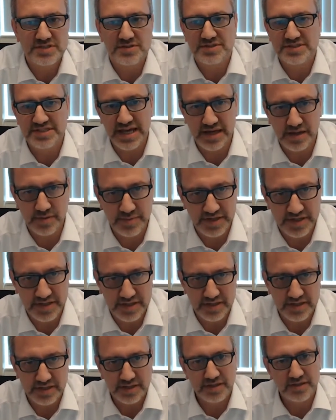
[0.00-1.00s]
segment
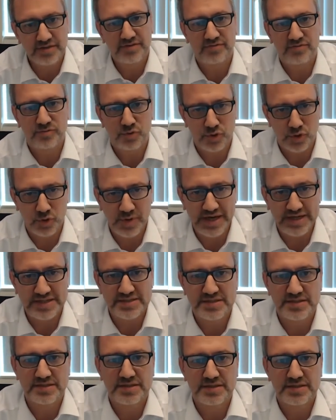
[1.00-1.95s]
for US.